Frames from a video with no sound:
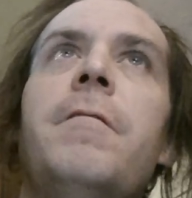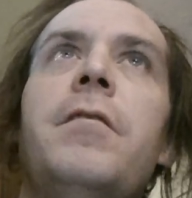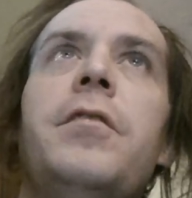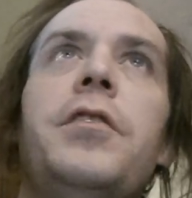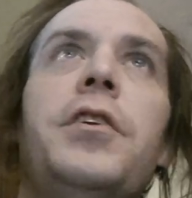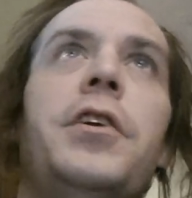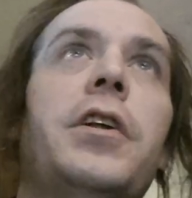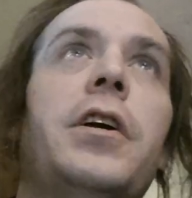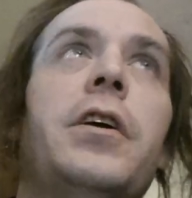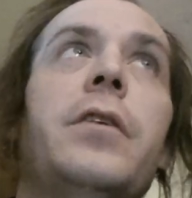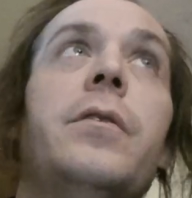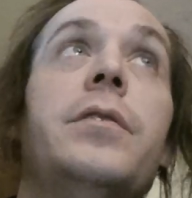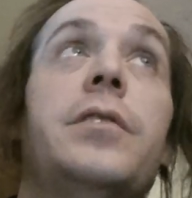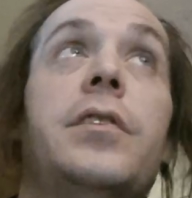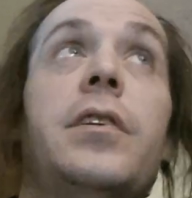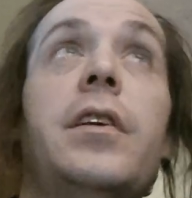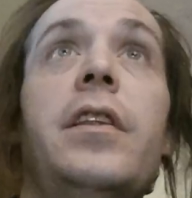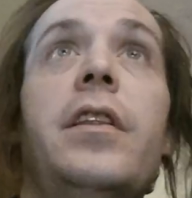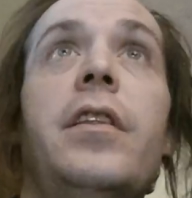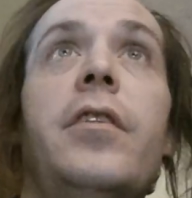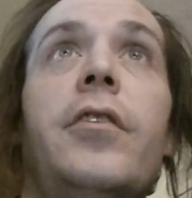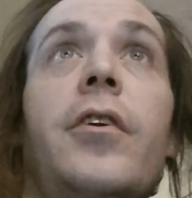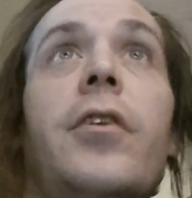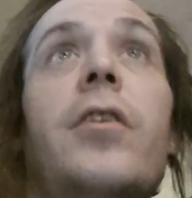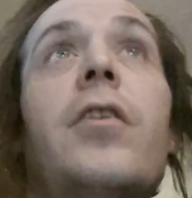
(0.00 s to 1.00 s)

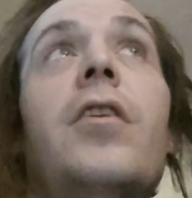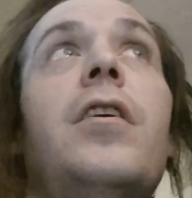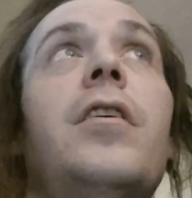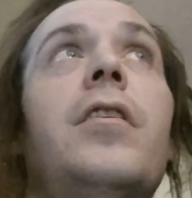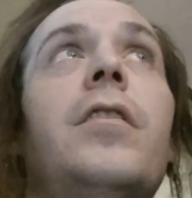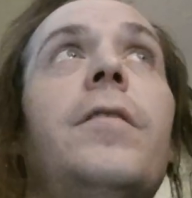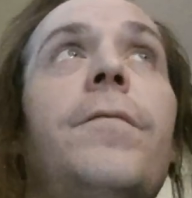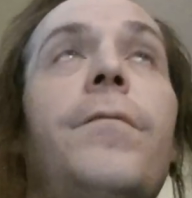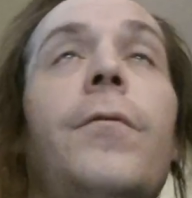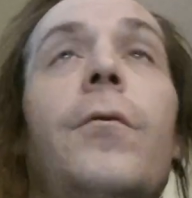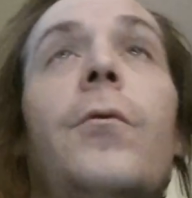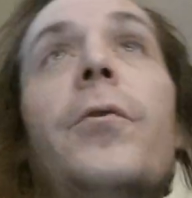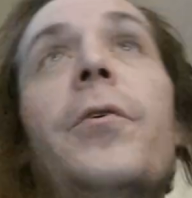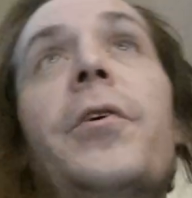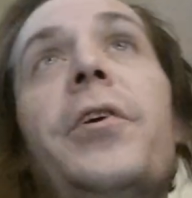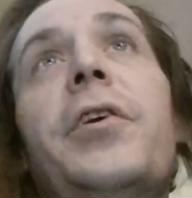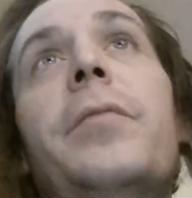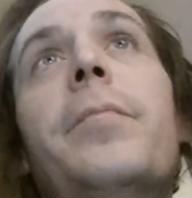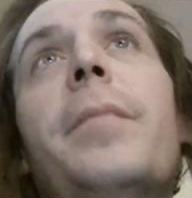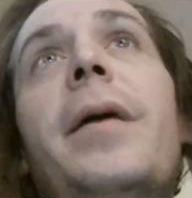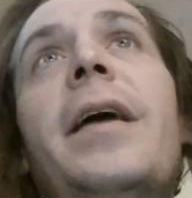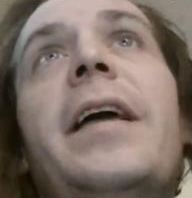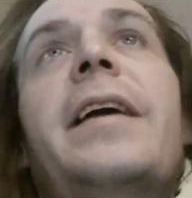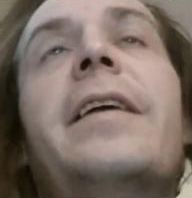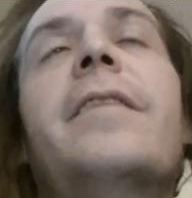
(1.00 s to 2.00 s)
they're all for you
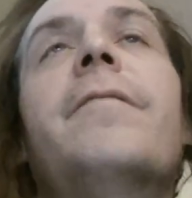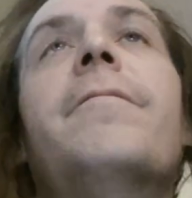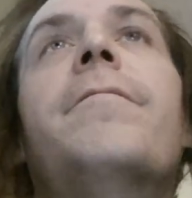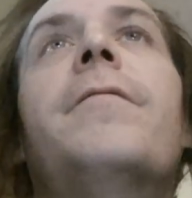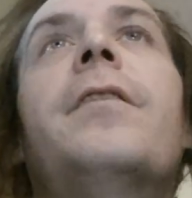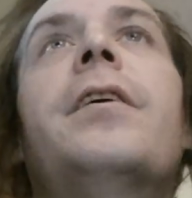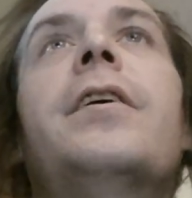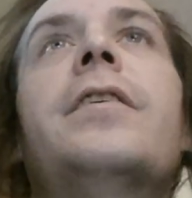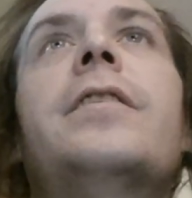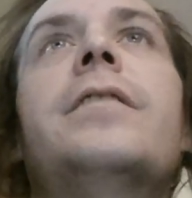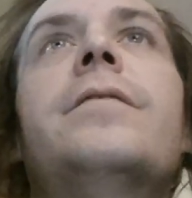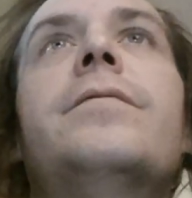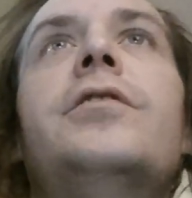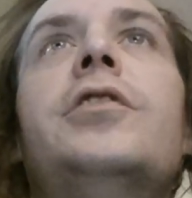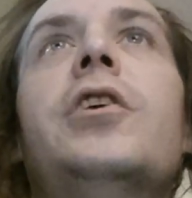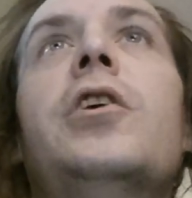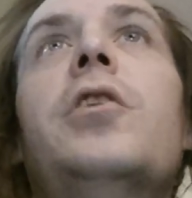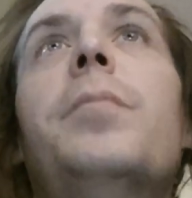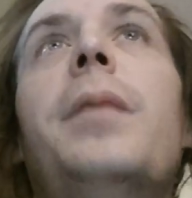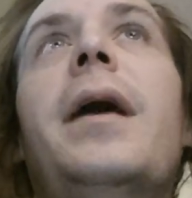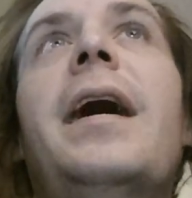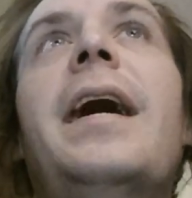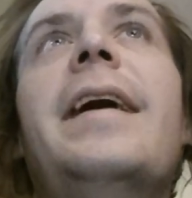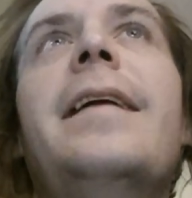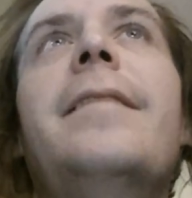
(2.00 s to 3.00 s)
making fun of Joe
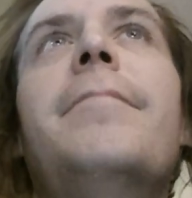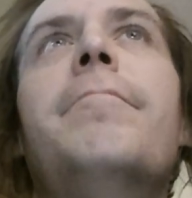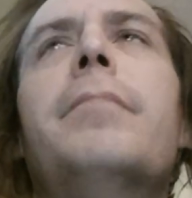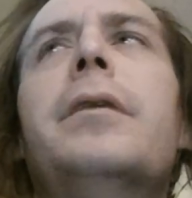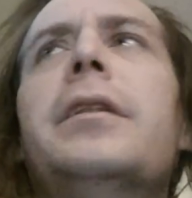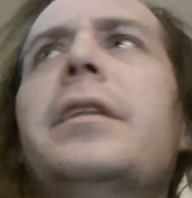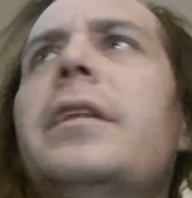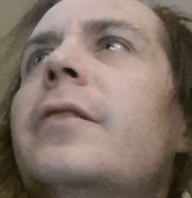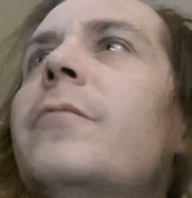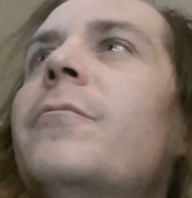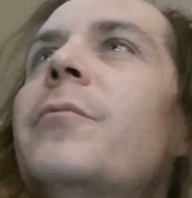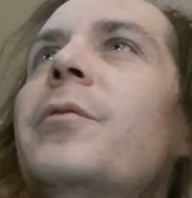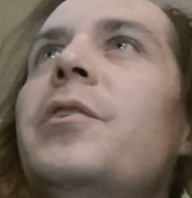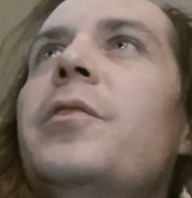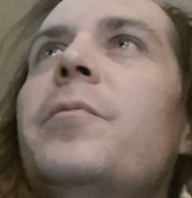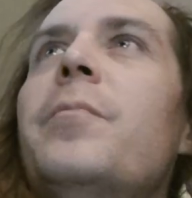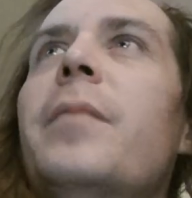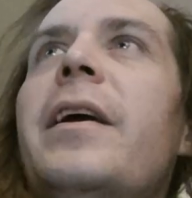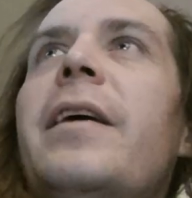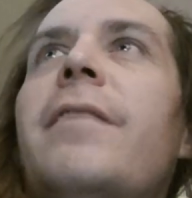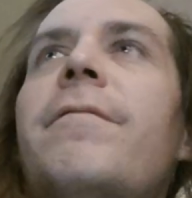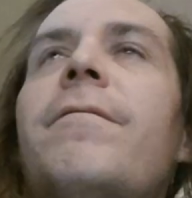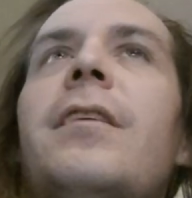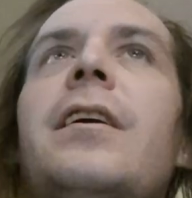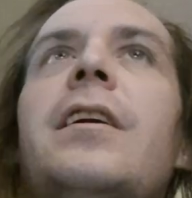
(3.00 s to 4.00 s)
Biden, but then when you
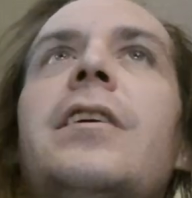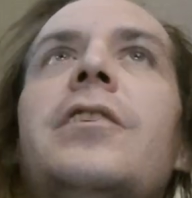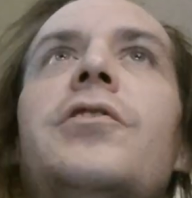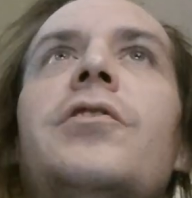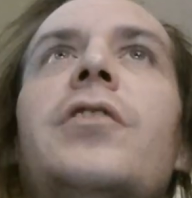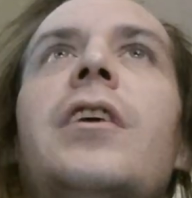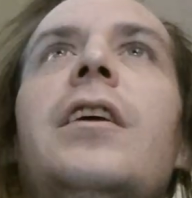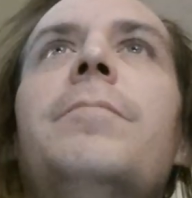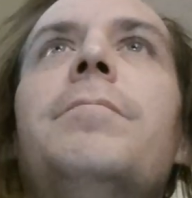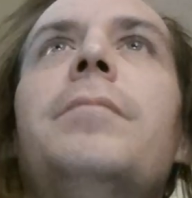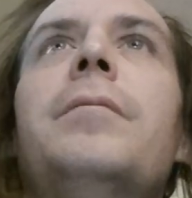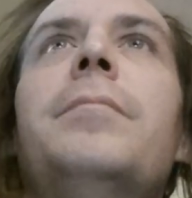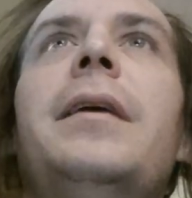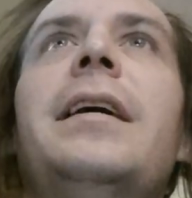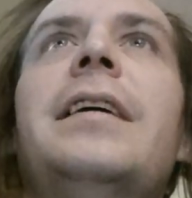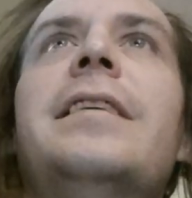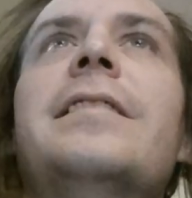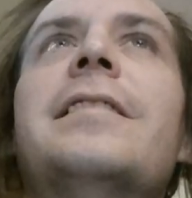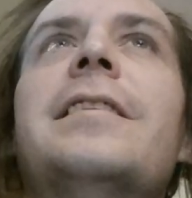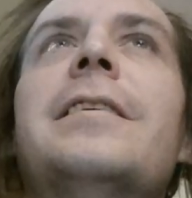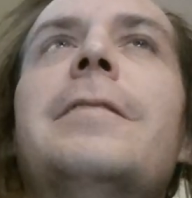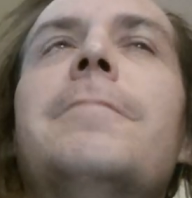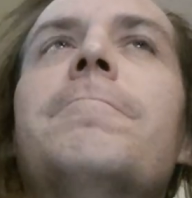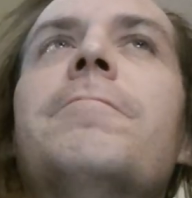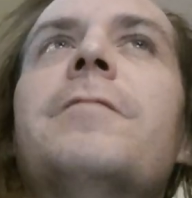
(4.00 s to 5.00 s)
make fun of Trump about
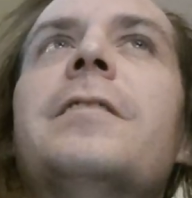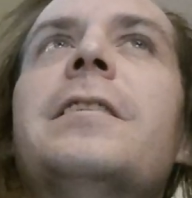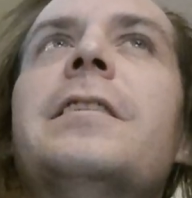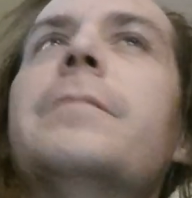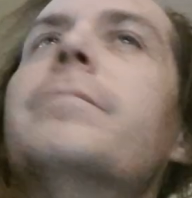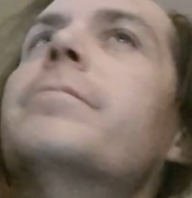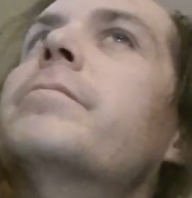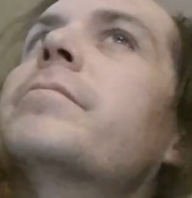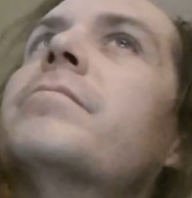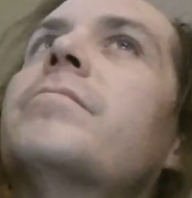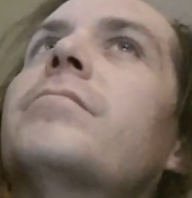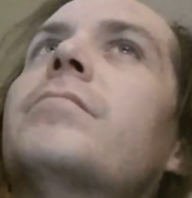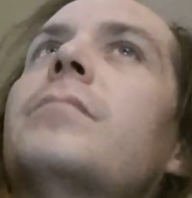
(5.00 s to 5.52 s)
something,